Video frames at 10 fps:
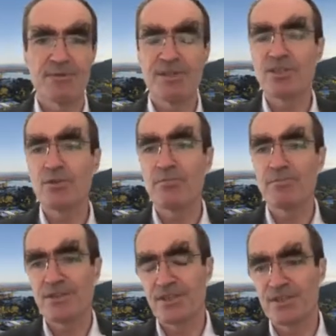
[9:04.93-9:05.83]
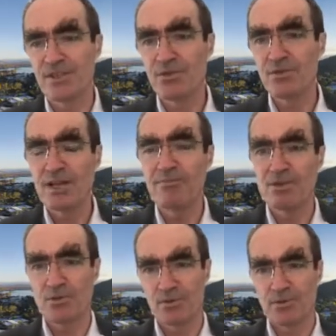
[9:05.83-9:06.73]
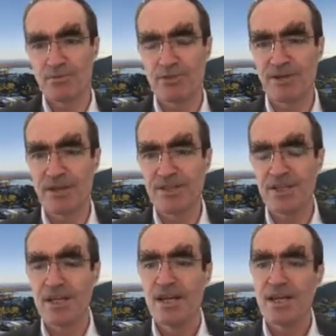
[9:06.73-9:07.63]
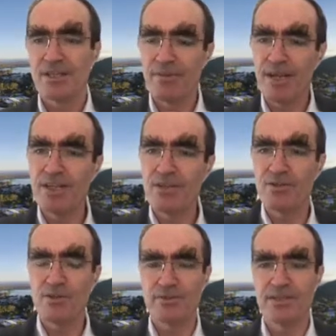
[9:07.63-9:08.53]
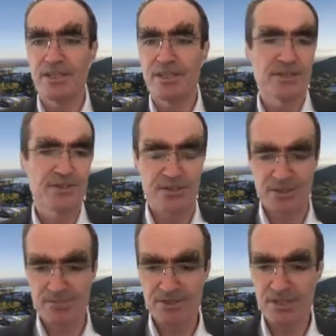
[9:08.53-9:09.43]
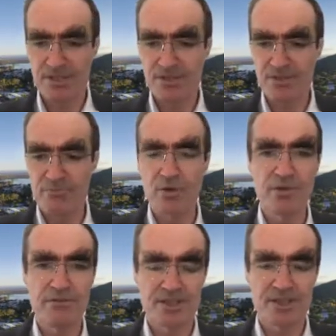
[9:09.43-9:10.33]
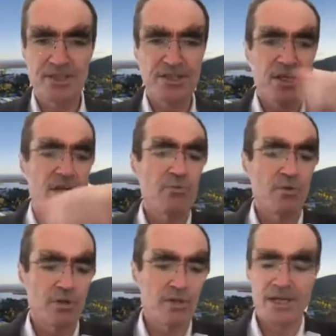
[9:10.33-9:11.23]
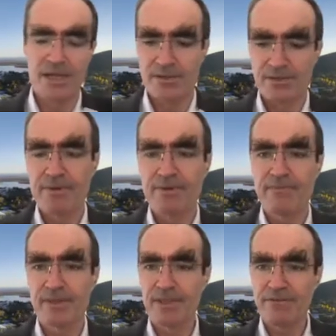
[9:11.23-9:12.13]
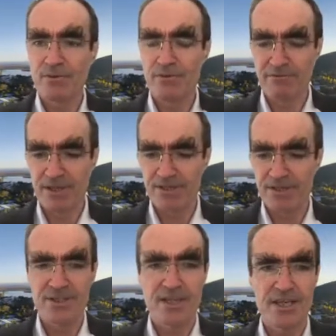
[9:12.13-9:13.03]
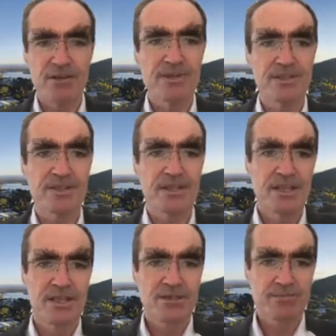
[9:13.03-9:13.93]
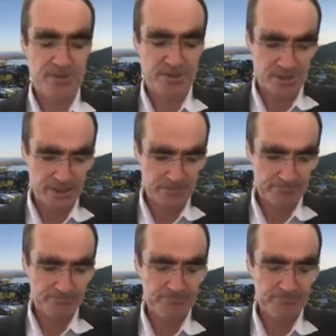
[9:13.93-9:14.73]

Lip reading: But the short message is, do come and talk to us about it, and depending on your particular circumstances and what you've studied, we'll give you advice as to how best to proceed.